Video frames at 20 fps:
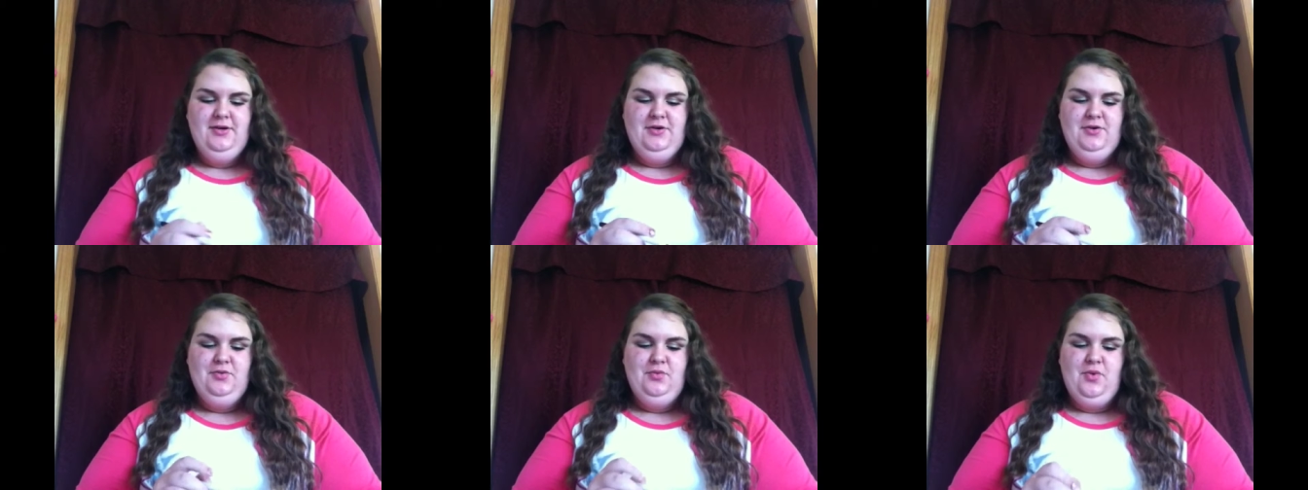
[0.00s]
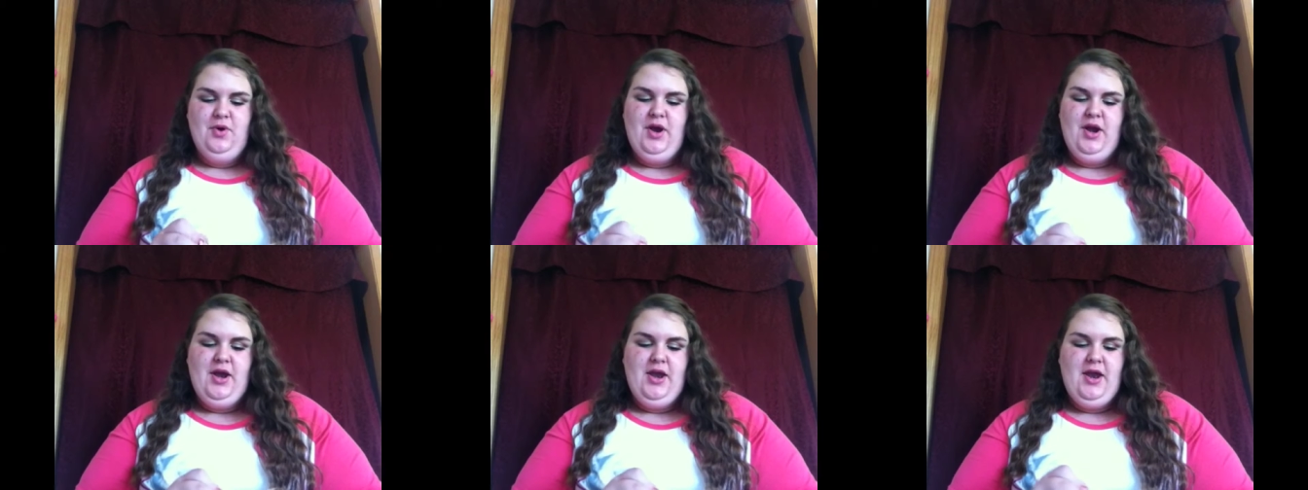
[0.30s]

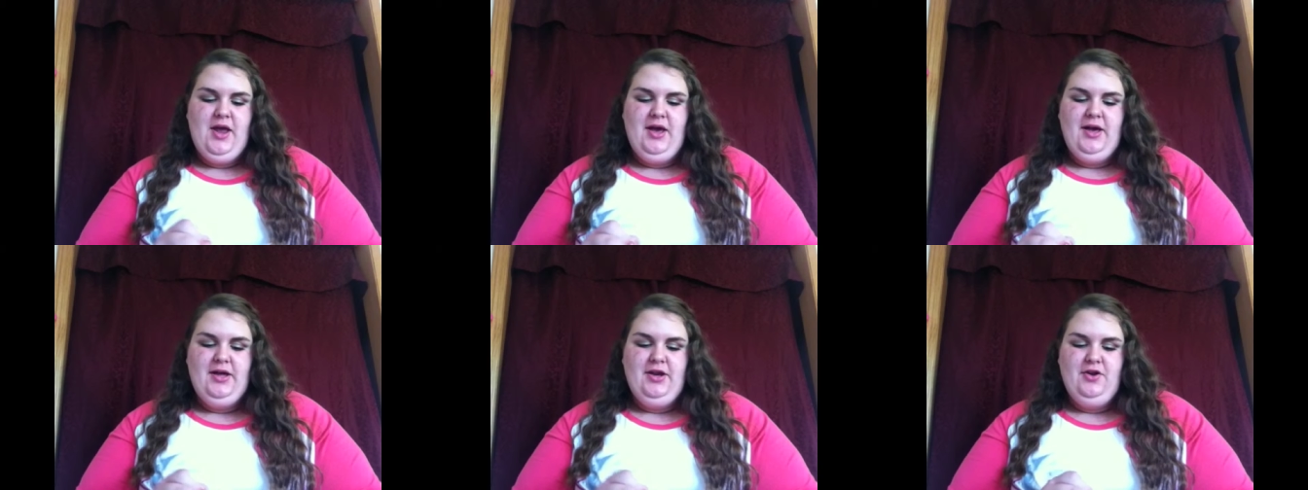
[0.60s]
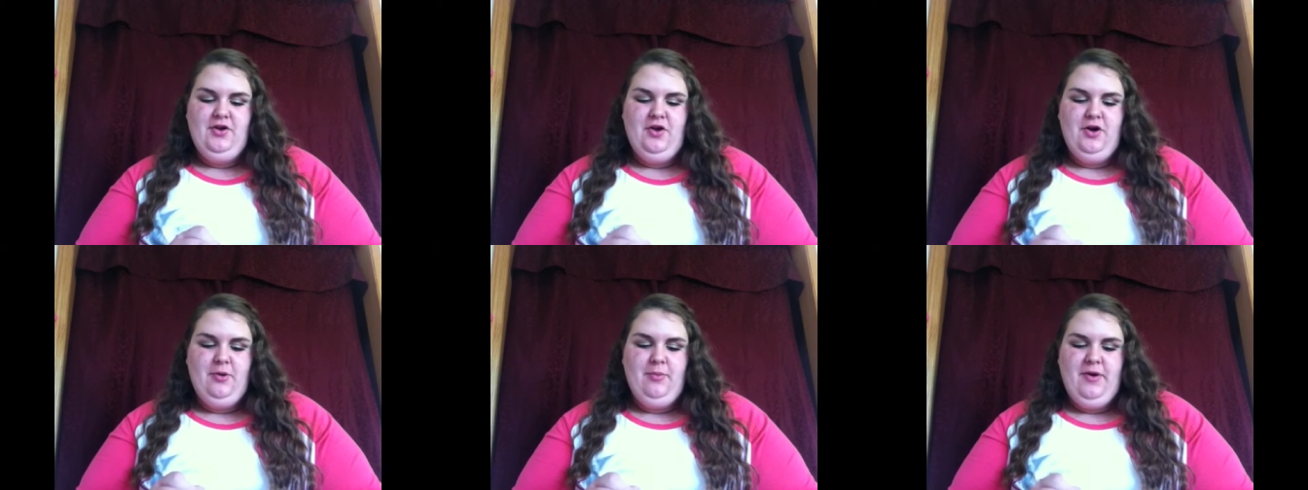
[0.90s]
we're not going to
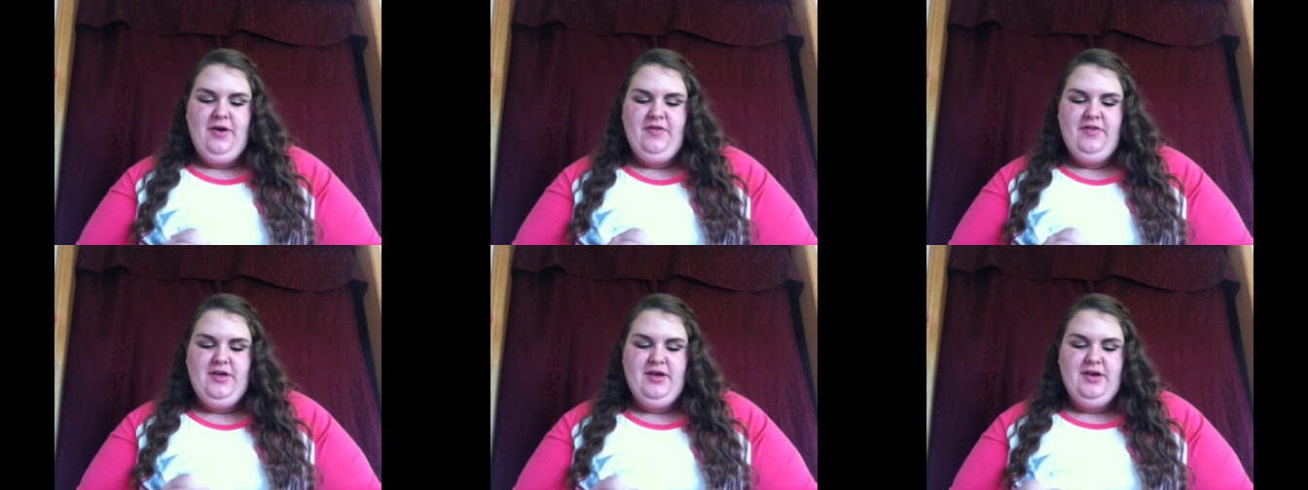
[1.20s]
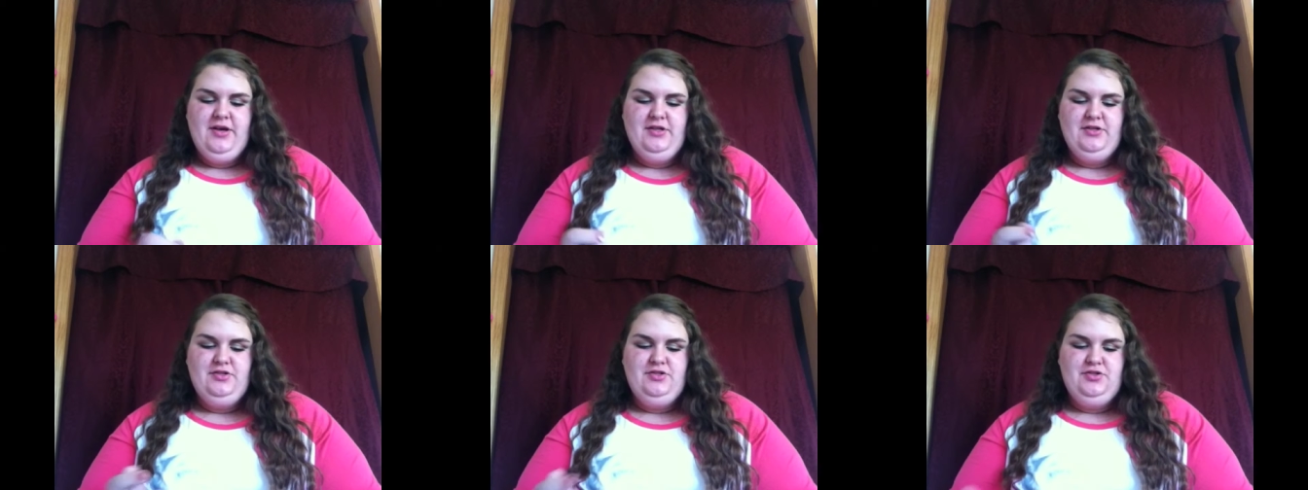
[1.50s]
talk about
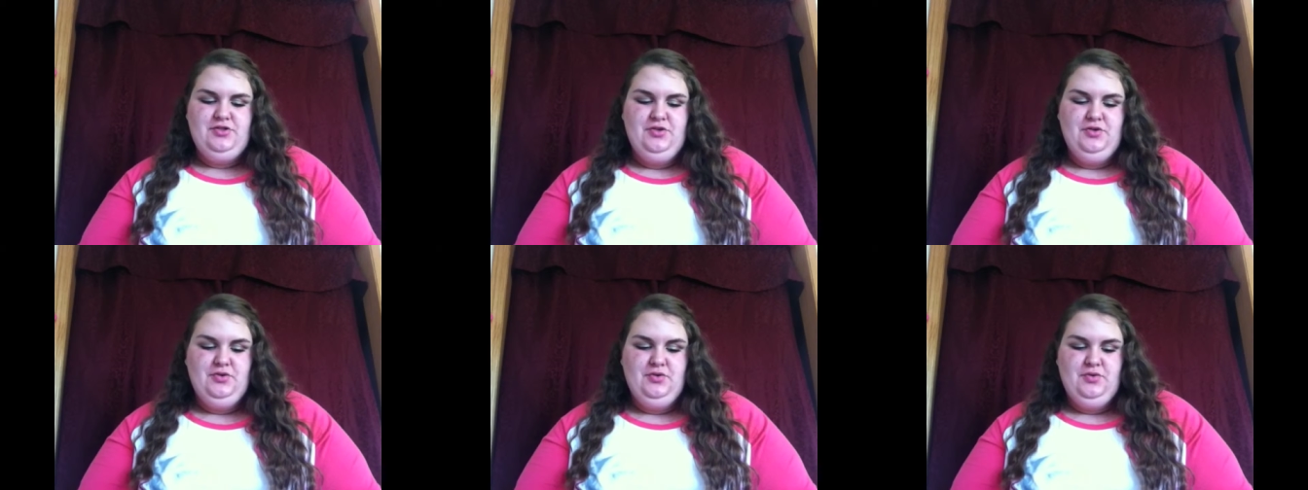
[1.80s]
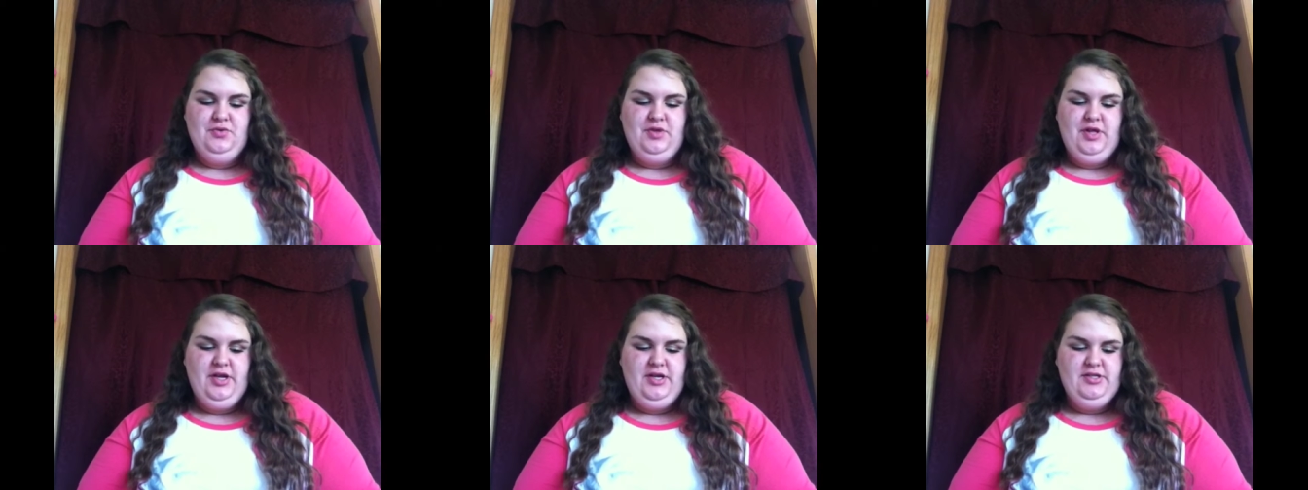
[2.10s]
that, so
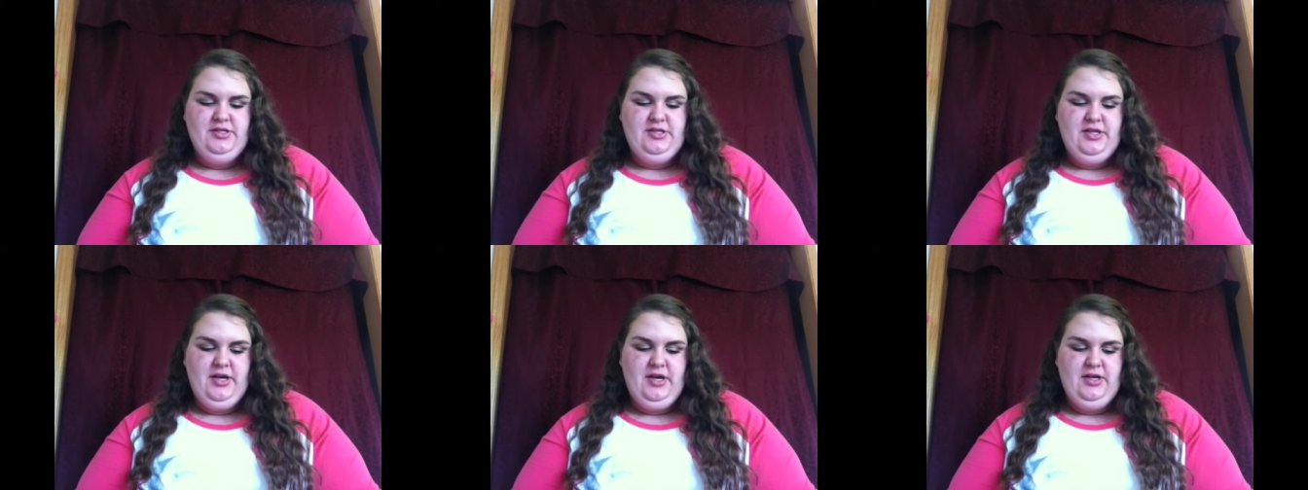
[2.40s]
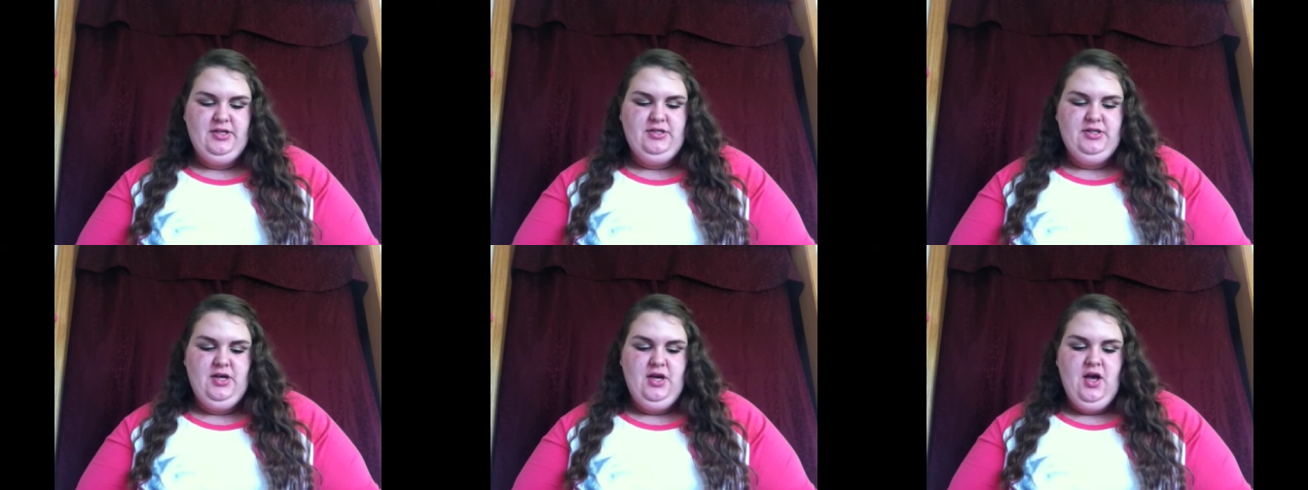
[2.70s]
that is
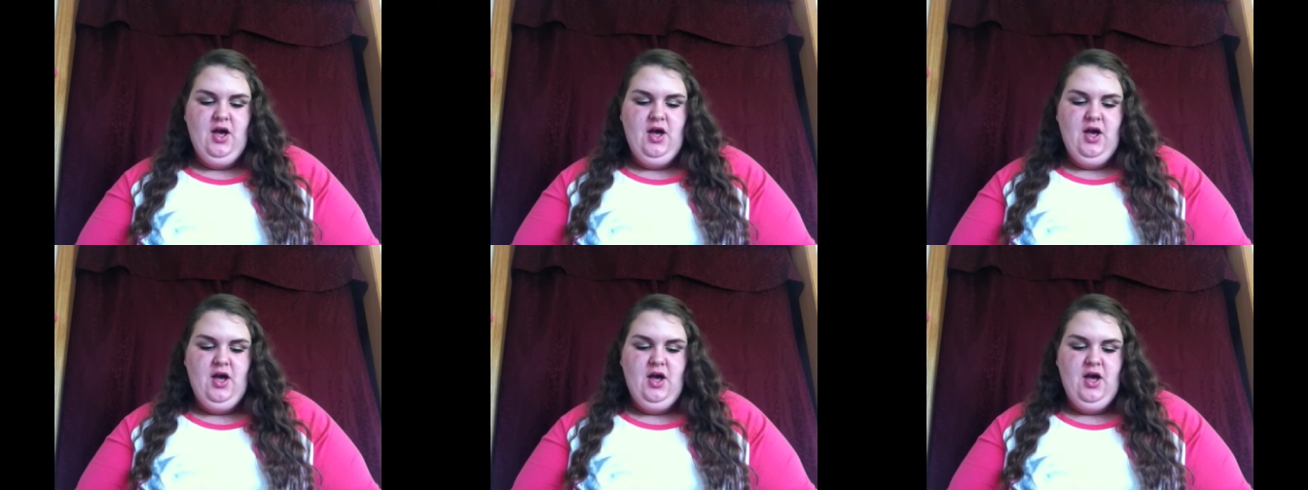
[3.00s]
that.